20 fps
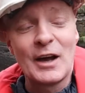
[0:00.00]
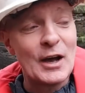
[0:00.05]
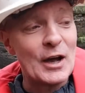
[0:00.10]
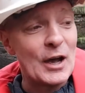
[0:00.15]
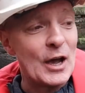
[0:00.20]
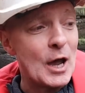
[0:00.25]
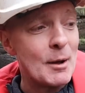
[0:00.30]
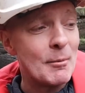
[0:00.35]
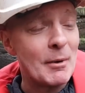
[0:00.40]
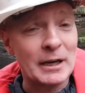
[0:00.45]

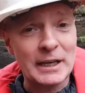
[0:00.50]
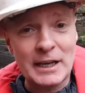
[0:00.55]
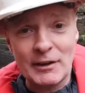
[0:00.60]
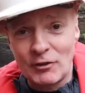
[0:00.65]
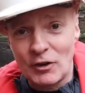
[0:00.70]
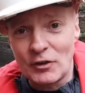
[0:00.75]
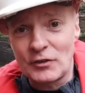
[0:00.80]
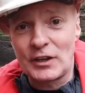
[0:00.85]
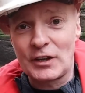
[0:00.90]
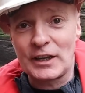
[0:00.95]
and
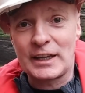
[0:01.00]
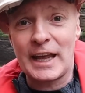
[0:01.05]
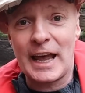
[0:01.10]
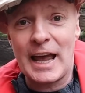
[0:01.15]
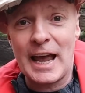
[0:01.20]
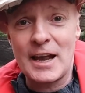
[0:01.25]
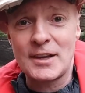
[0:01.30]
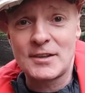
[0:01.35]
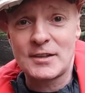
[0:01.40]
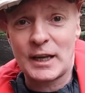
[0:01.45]
giving us the
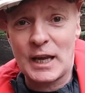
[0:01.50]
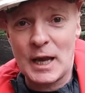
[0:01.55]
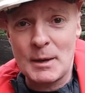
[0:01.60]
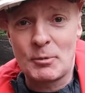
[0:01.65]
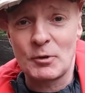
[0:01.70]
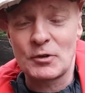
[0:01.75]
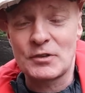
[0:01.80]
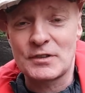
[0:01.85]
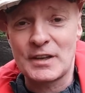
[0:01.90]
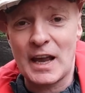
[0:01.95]
gear to
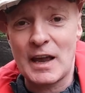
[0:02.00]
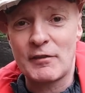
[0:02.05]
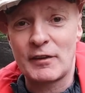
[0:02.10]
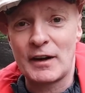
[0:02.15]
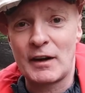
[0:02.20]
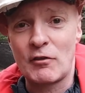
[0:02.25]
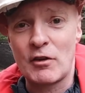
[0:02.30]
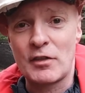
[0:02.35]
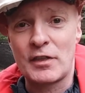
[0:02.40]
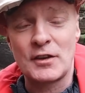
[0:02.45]
keep us safe
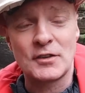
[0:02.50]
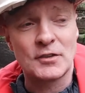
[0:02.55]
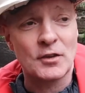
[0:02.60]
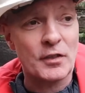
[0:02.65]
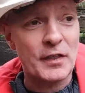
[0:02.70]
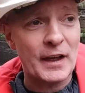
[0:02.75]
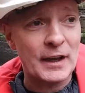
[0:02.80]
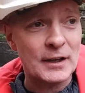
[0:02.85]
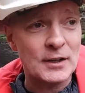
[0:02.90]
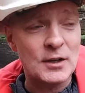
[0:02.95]
and everything. So
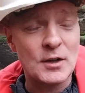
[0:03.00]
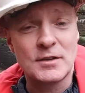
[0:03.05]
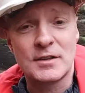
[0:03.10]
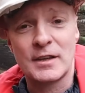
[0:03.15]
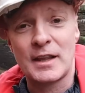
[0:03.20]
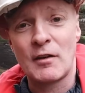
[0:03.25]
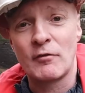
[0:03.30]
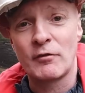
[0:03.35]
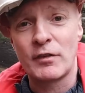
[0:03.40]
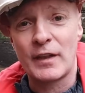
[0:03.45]
thank you to
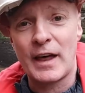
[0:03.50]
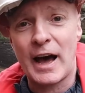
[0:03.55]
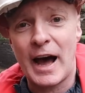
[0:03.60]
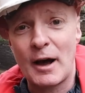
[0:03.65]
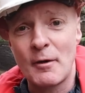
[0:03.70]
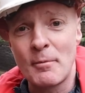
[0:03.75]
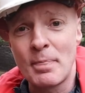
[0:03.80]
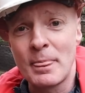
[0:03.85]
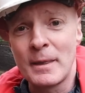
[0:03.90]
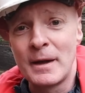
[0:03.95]
them for that.